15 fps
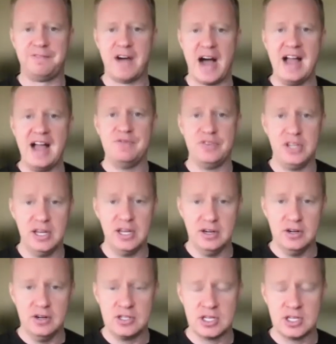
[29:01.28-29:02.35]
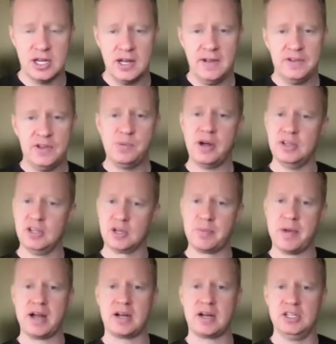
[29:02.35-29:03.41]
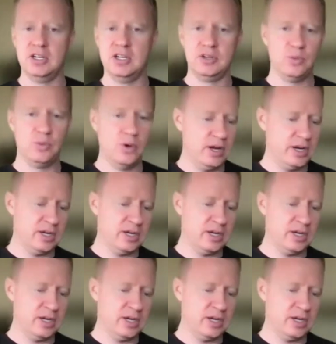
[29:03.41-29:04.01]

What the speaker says: for 5 years, you probably look back on year